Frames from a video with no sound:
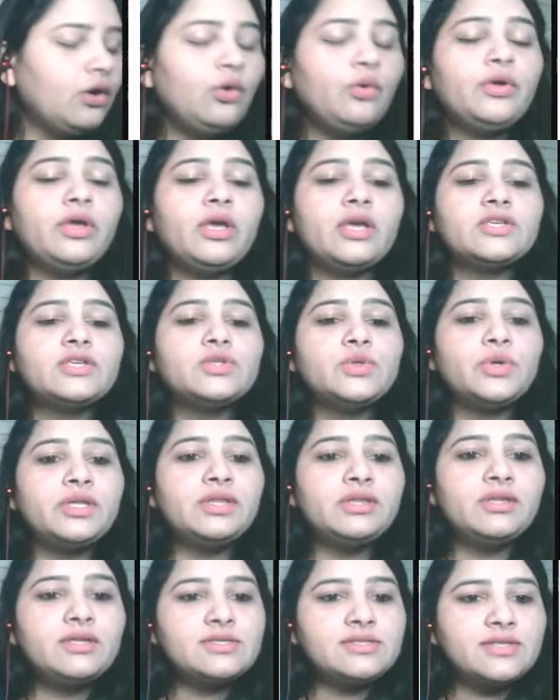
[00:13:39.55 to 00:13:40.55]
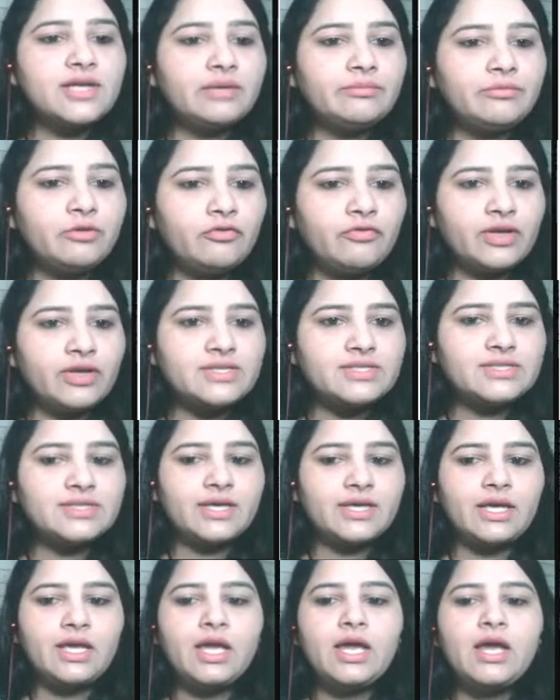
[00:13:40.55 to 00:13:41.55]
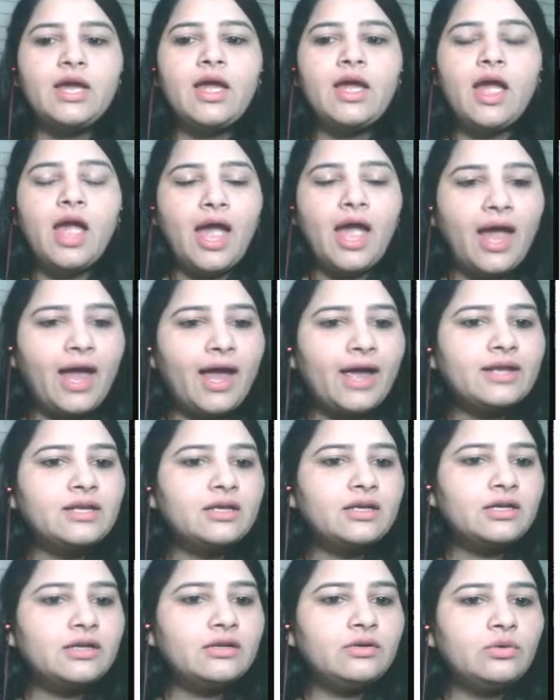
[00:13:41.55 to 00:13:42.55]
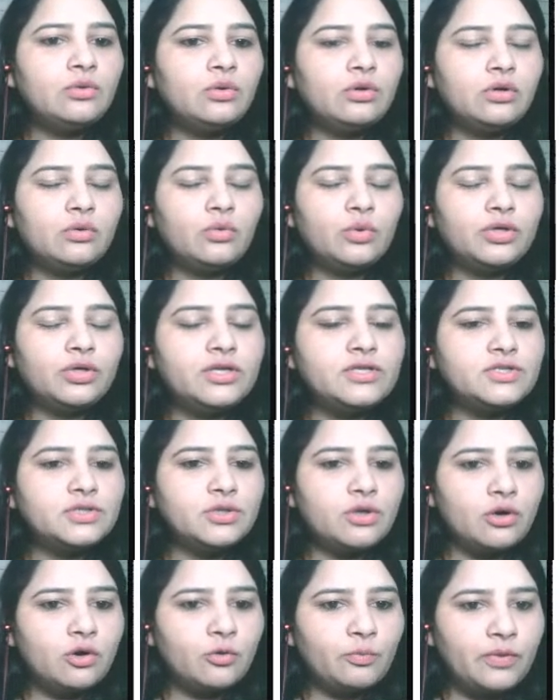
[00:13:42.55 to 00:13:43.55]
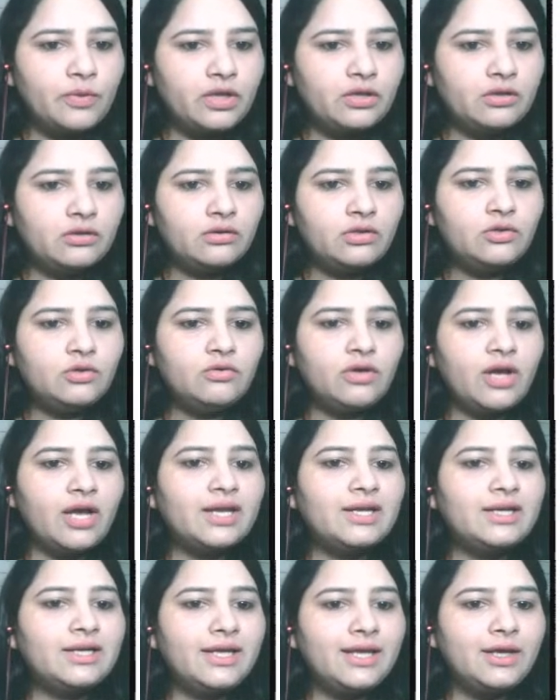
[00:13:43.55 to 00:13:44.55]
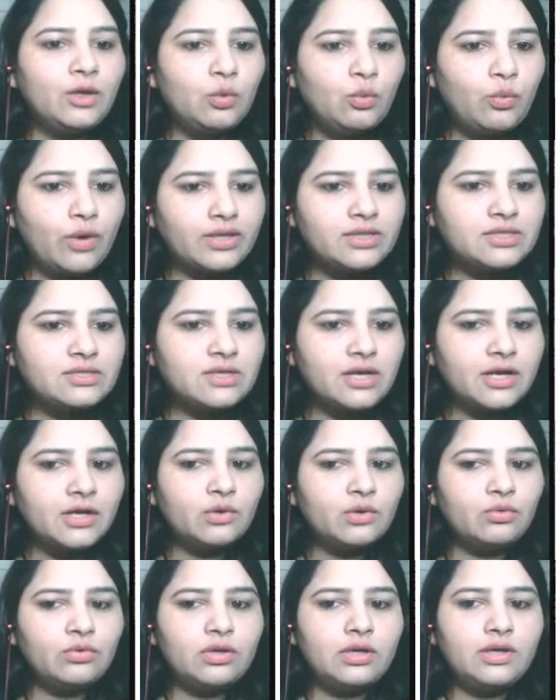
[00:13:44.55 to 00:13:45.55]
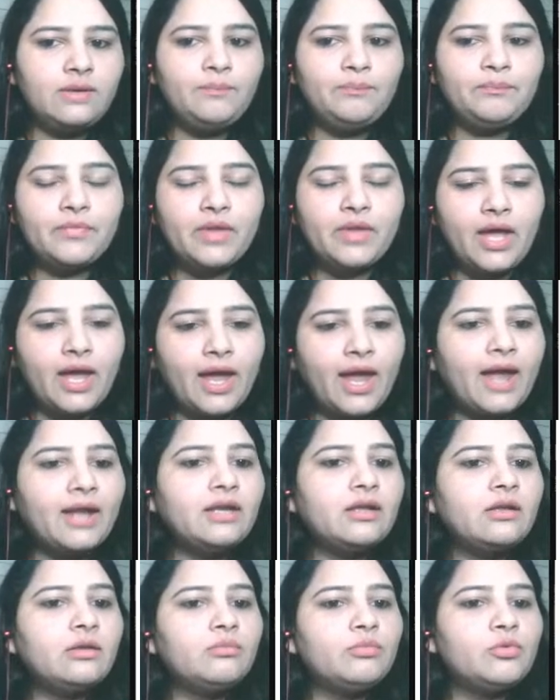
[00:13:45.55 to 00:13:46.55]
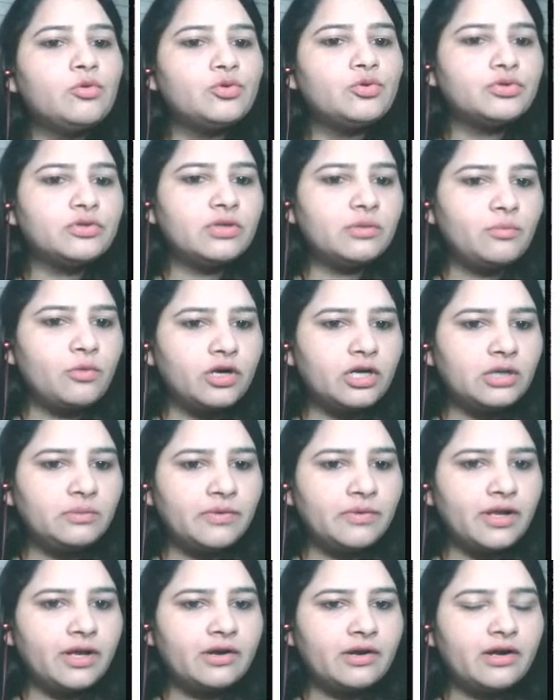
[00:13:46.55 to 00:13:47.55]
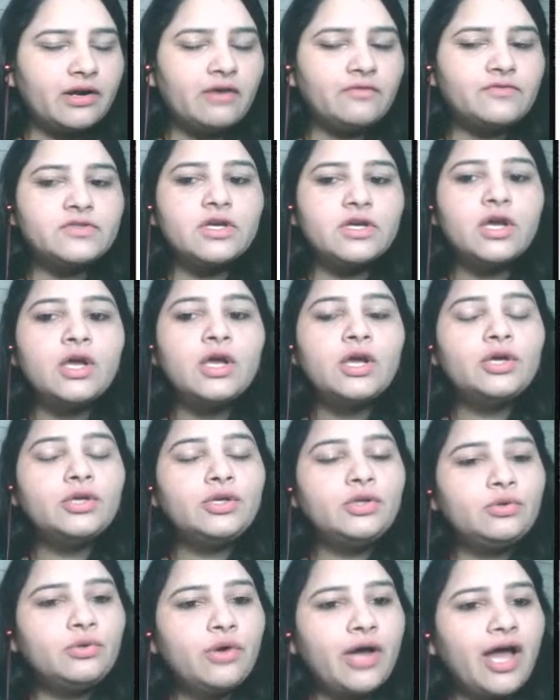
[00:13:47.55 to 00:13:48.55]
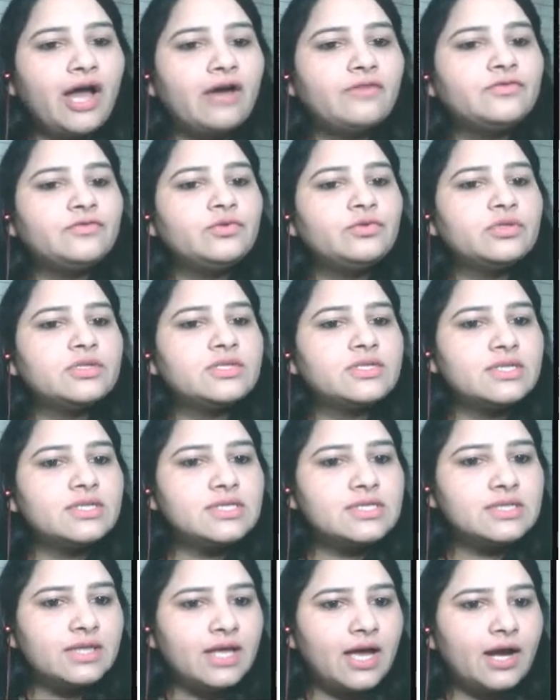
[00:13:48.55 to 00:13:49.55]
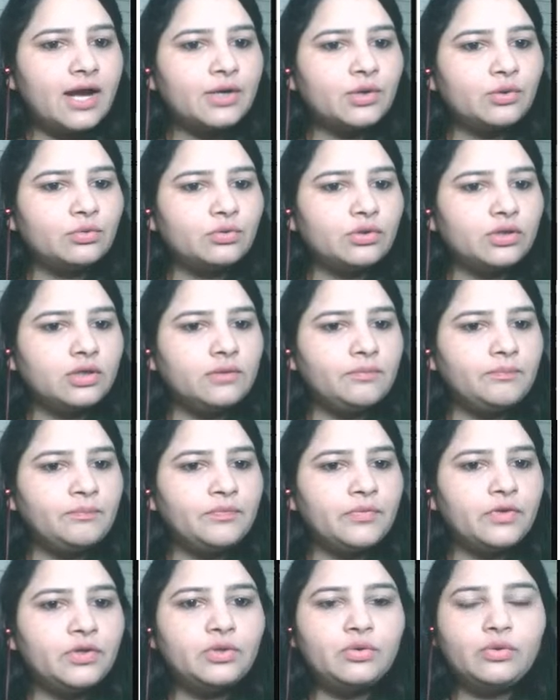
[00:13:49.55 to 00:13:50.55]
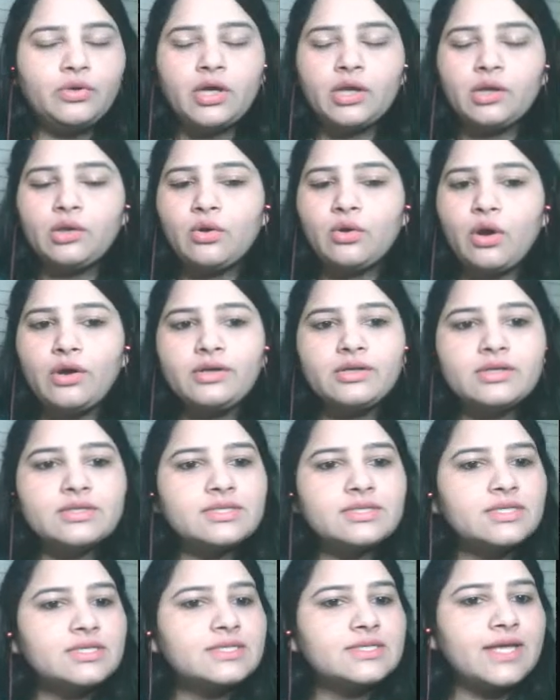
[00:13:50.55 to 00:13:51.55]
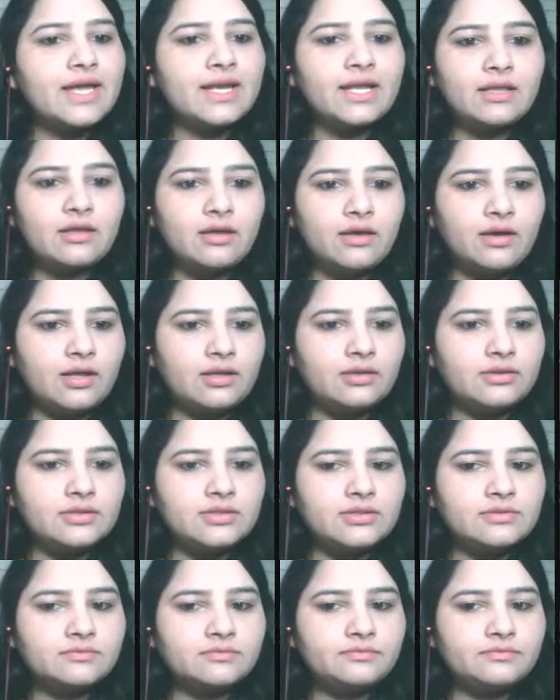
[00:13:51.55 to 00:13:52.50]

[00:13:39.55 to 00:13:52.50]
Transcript: Okay, so in this type of essay, and in what is your opinion, you can take one side only. And in both the body paragraphs, you have to discuss that only. You cannot discuss anything else.